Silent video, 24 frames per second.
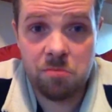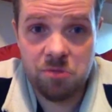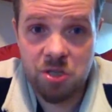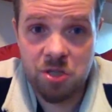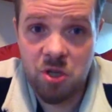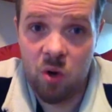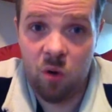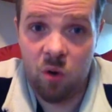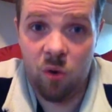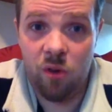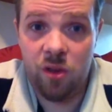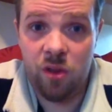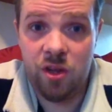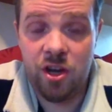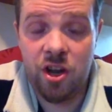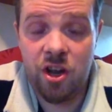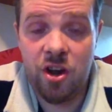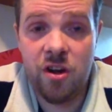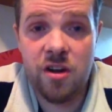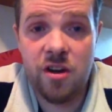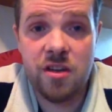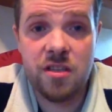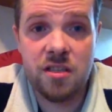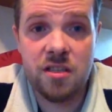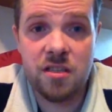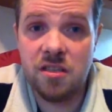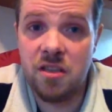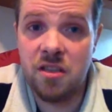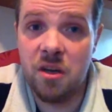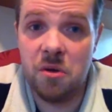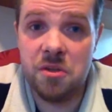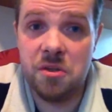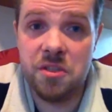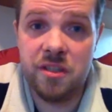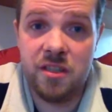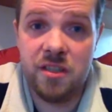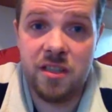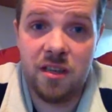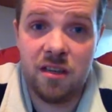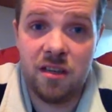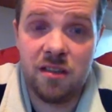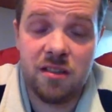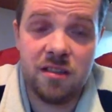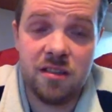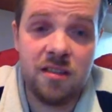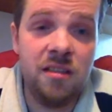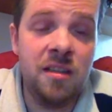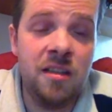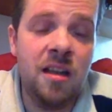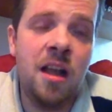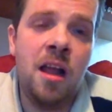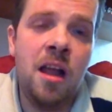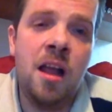call the nurse and go to the doctor,